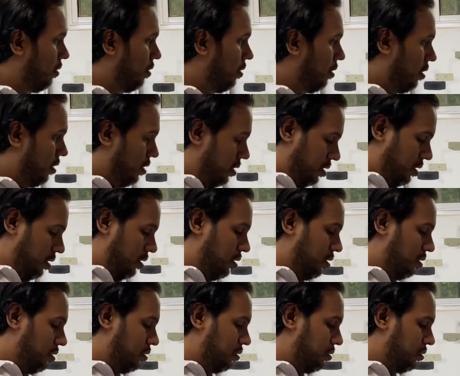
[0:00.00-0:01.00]

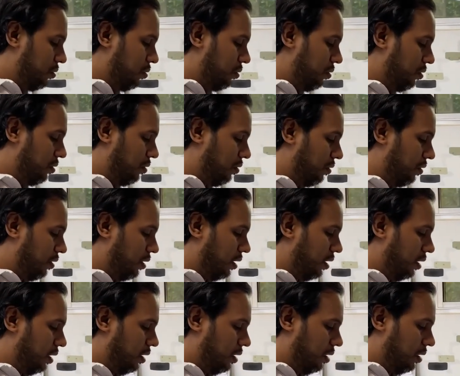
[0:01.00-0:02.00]

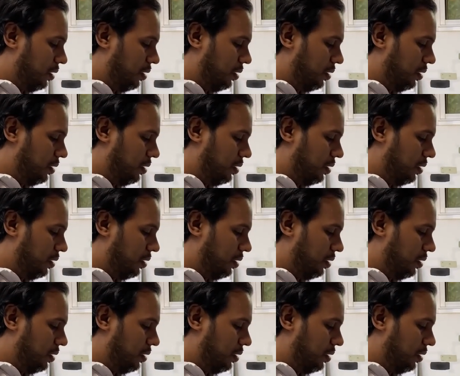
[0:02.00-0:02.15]
Nobody speaks.